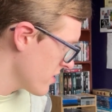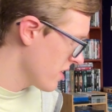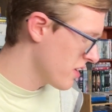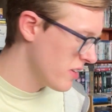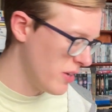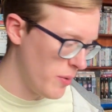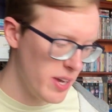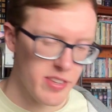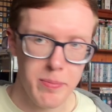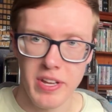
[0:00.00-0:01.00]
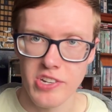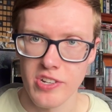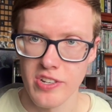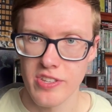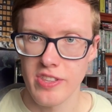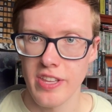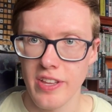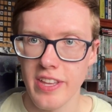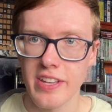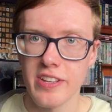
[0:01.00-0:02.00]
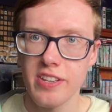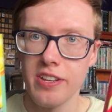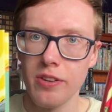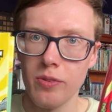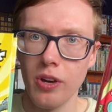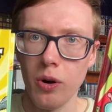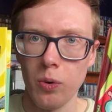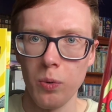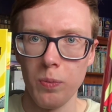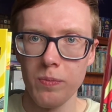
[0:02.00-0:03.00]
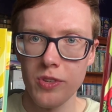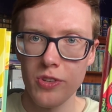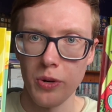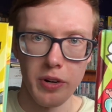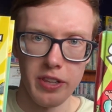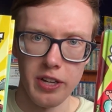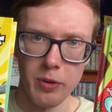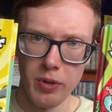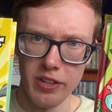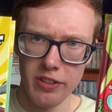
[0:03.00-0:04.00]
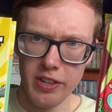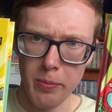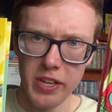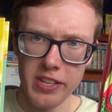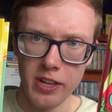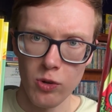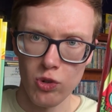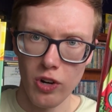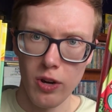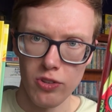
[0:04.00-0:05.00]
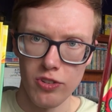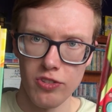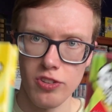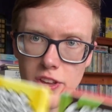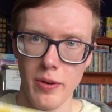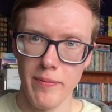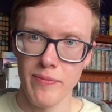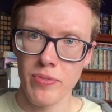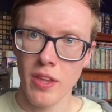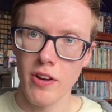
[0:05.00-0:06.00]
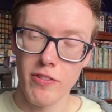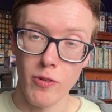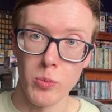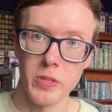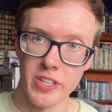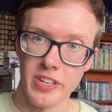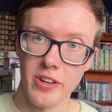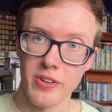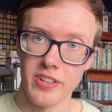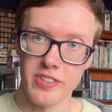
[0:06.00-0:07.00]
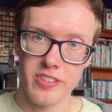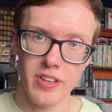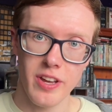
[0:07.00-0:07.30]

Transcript: like, you know, as I mentioned, he continued the whole storyline with Tippy Tinkle Trousers, you know, formerly known as